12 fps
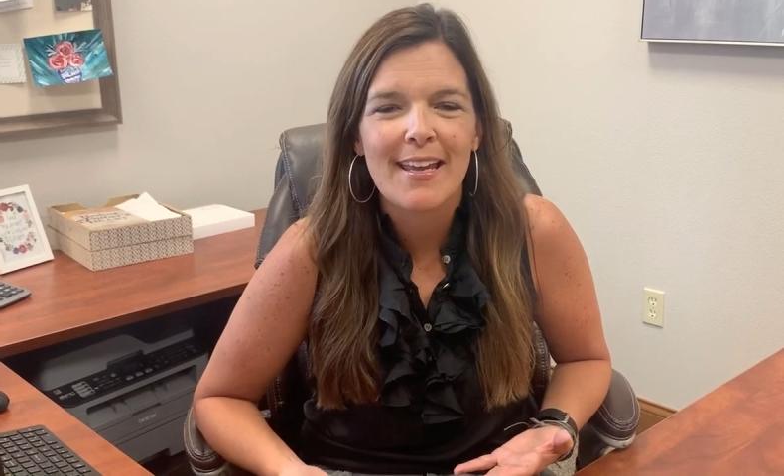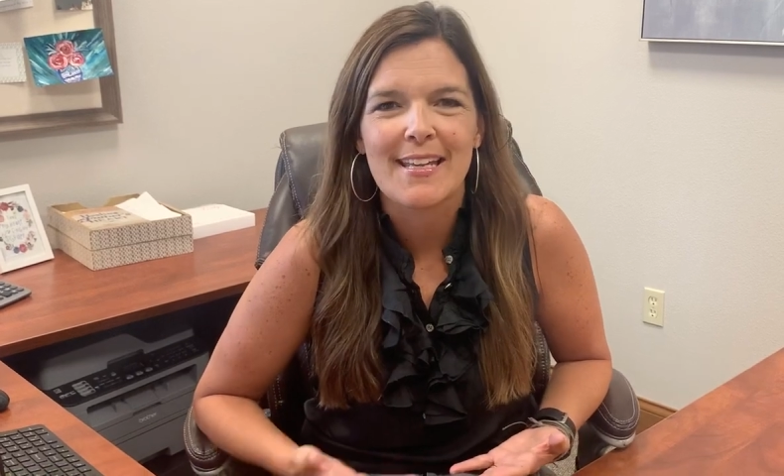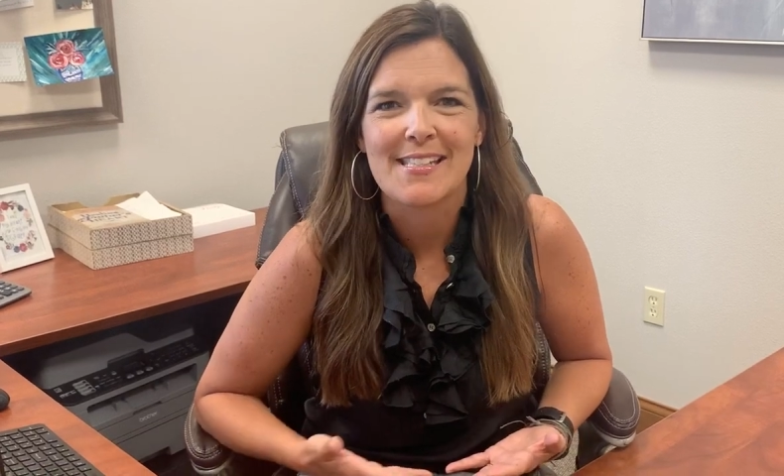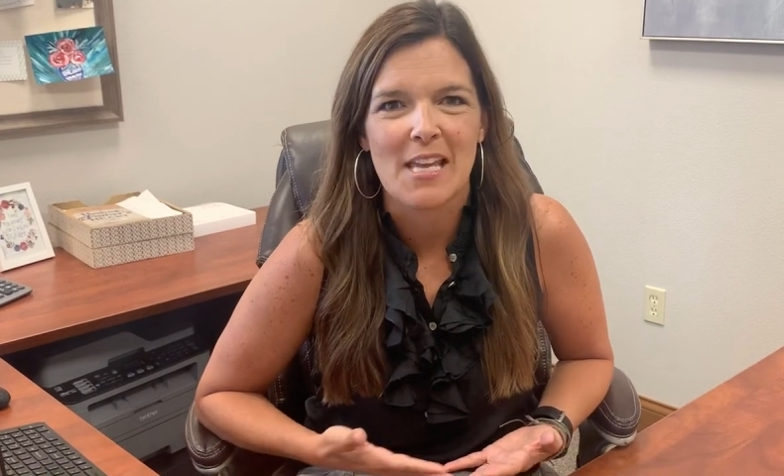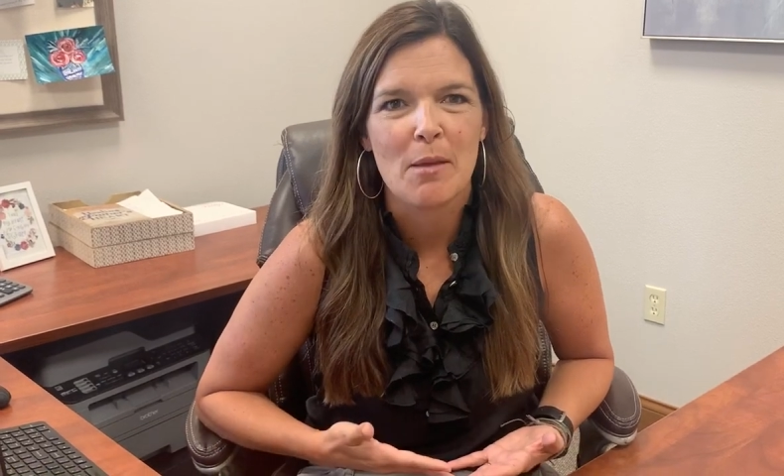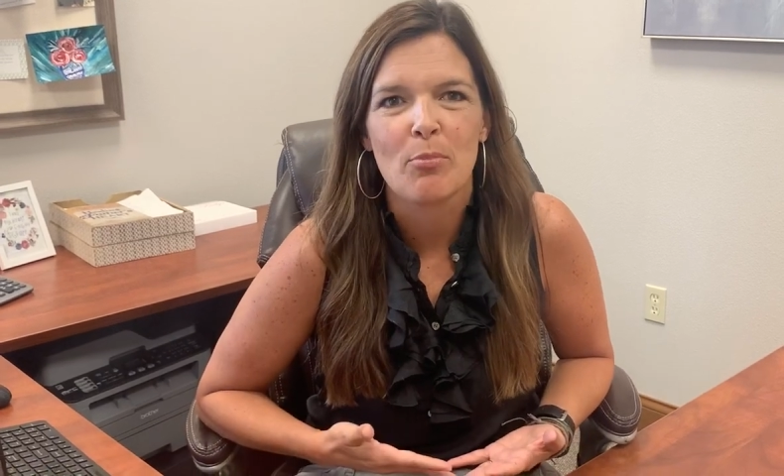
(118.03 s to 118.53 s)

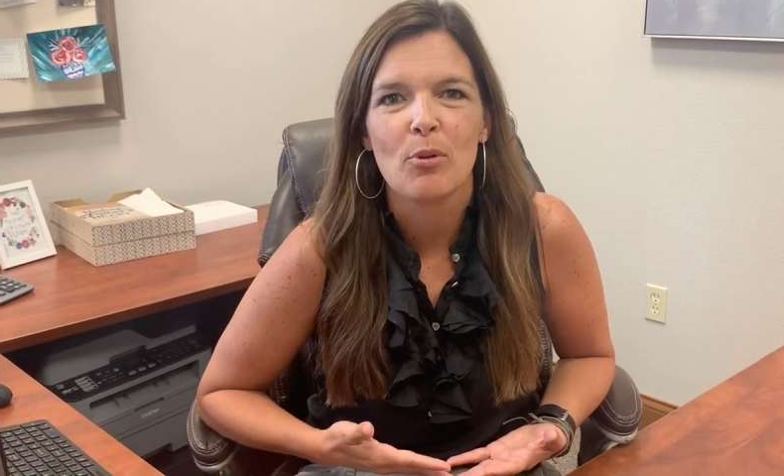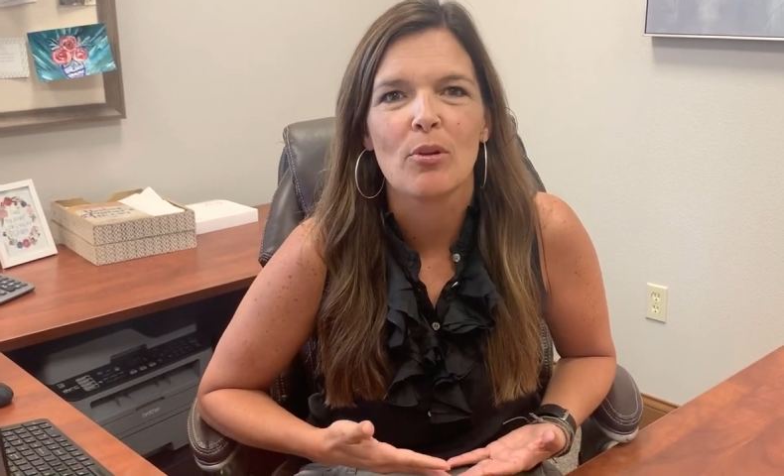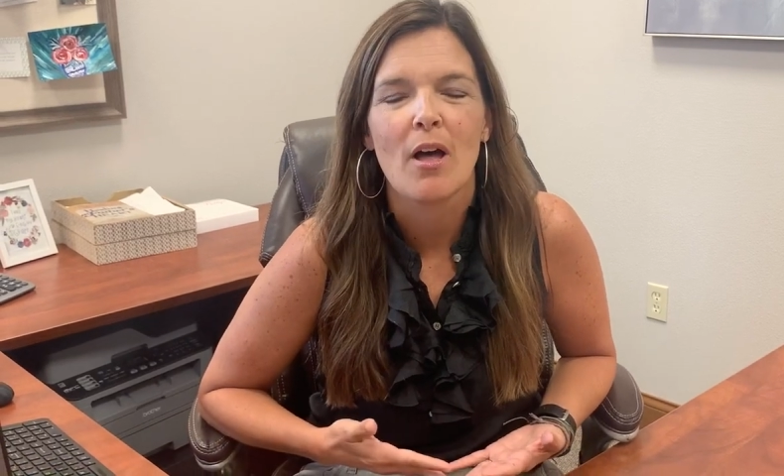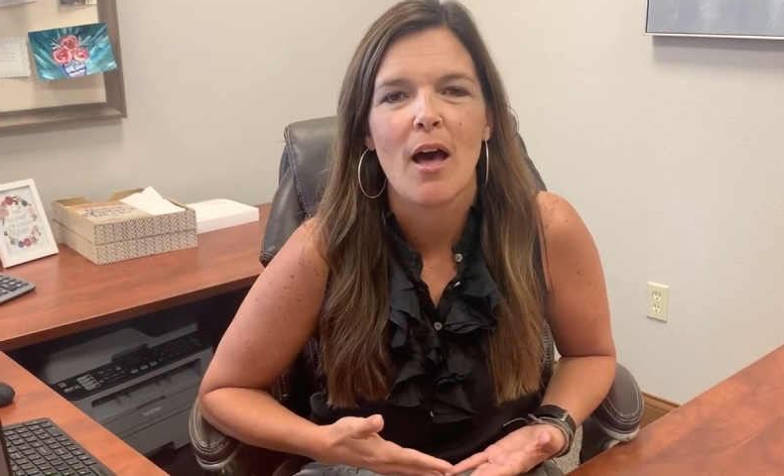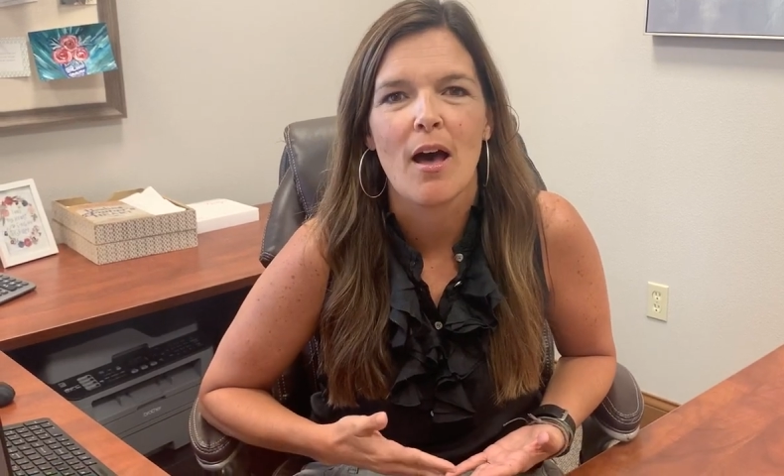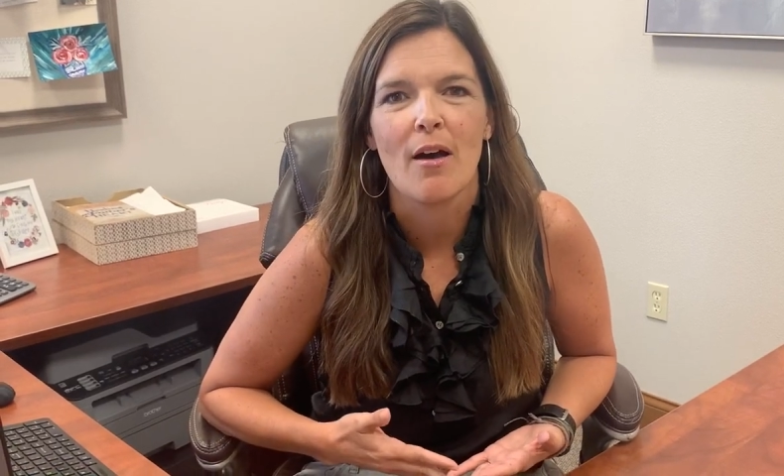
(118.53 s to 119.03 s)

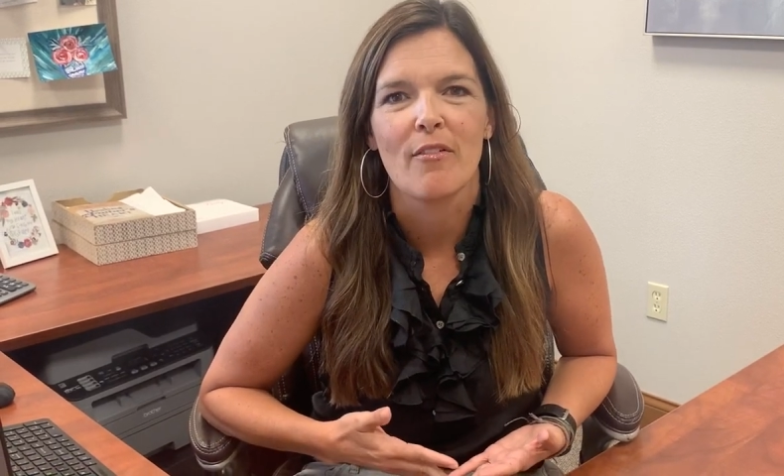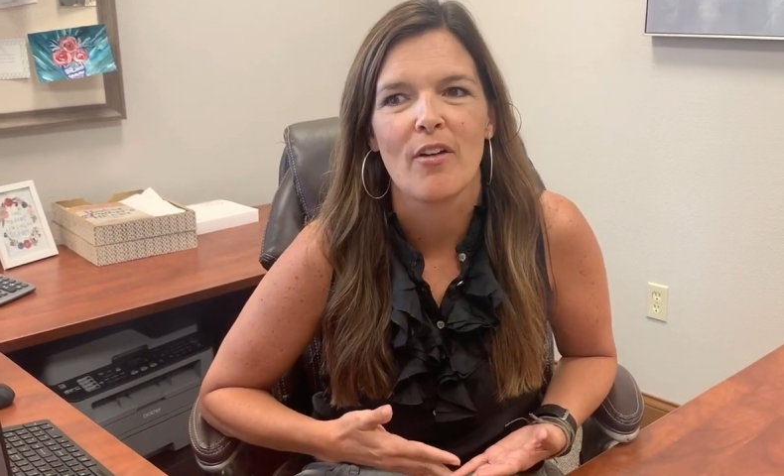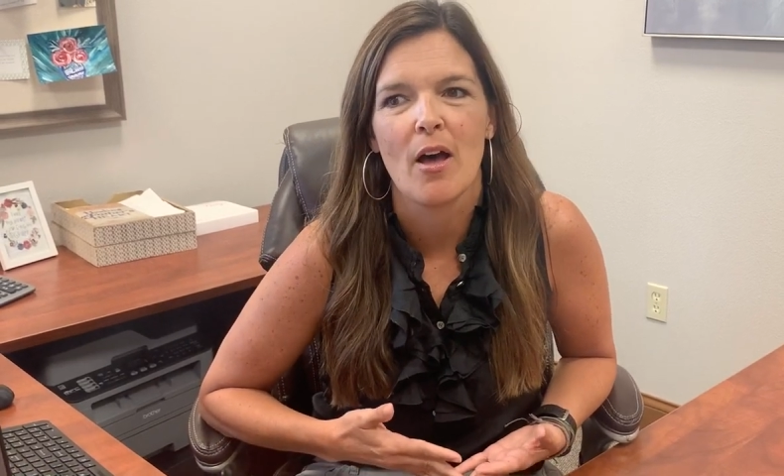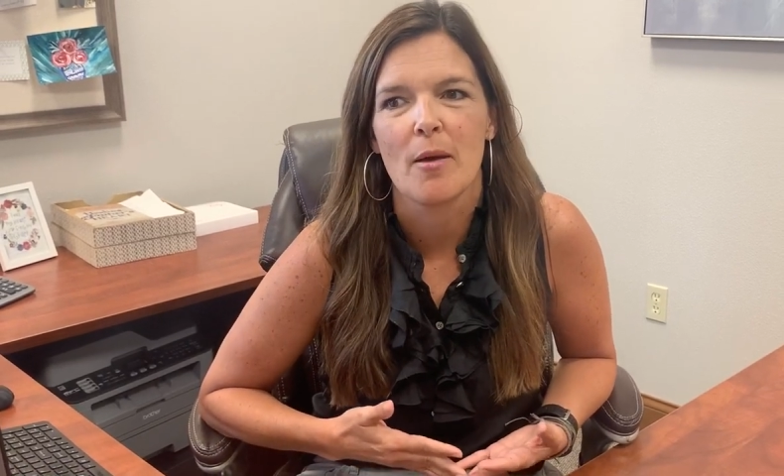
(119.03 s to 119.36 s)
example of